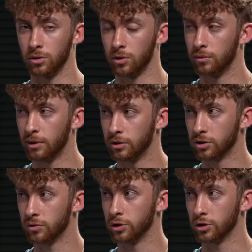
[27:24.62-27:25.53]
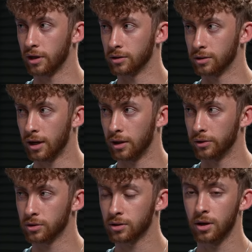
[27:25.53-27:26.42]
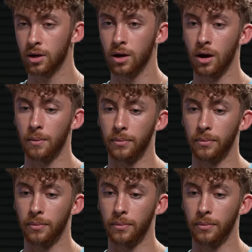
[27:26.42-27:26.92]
your loan amount is $300,000.